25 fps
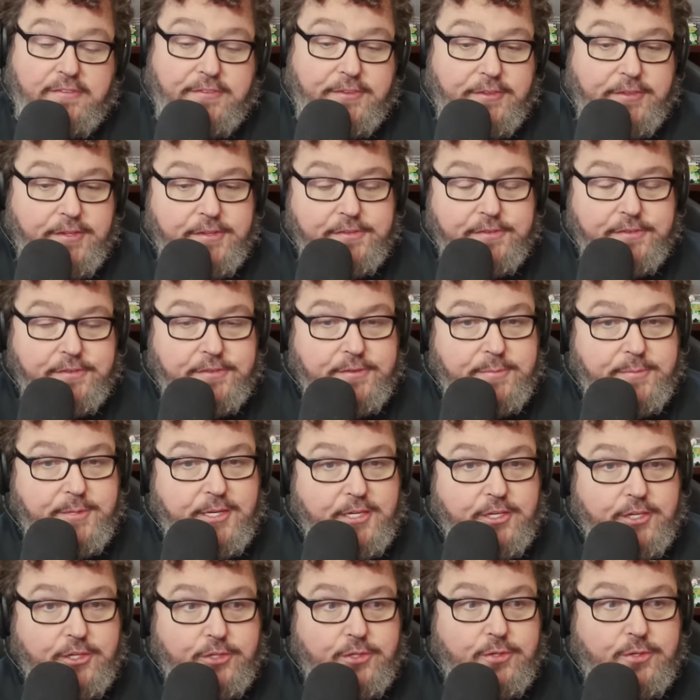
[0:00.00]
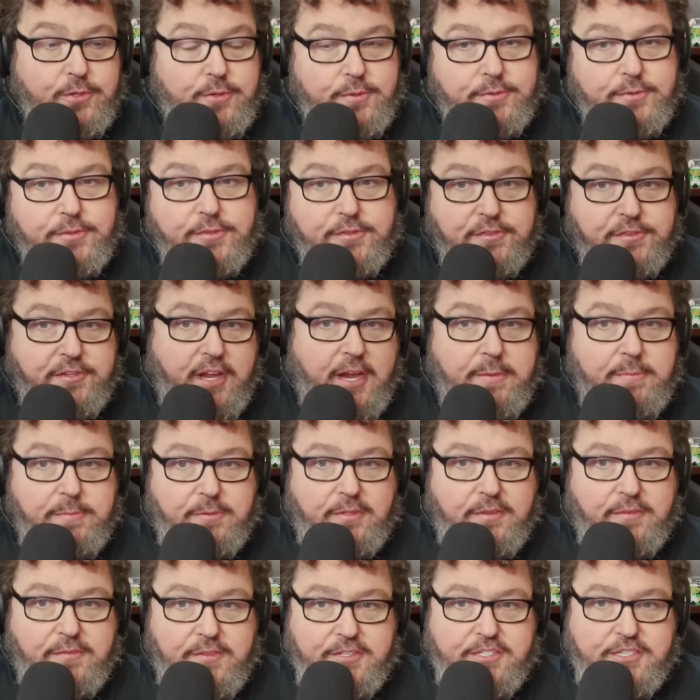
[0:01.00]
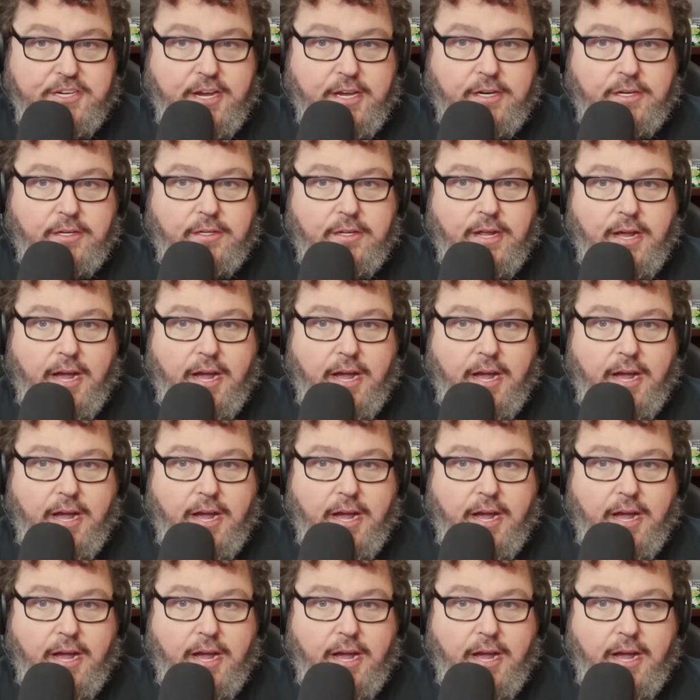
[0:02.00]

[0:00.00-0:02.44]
And this used to be a huge staple of the channel.